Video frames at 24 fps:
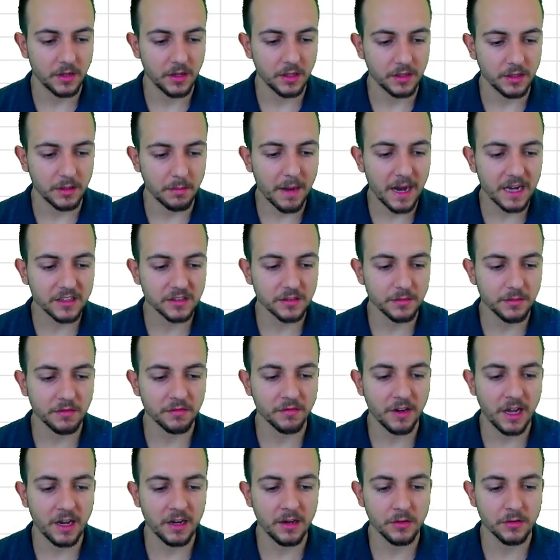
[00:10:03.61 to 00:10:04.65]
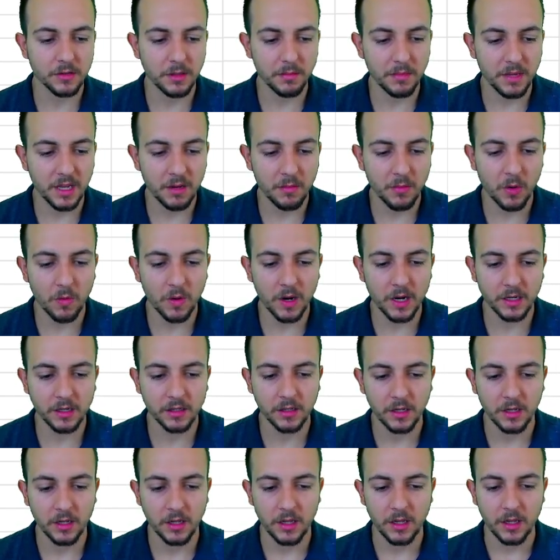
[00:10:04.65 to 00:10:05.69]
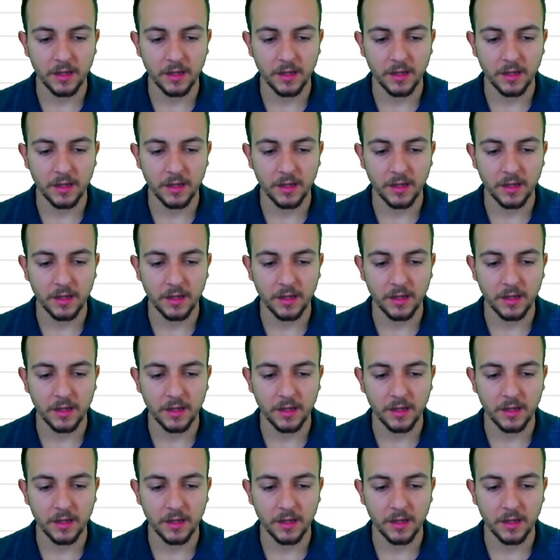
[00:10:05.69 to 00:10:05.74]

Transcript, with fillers: the maximum value, the minimum one,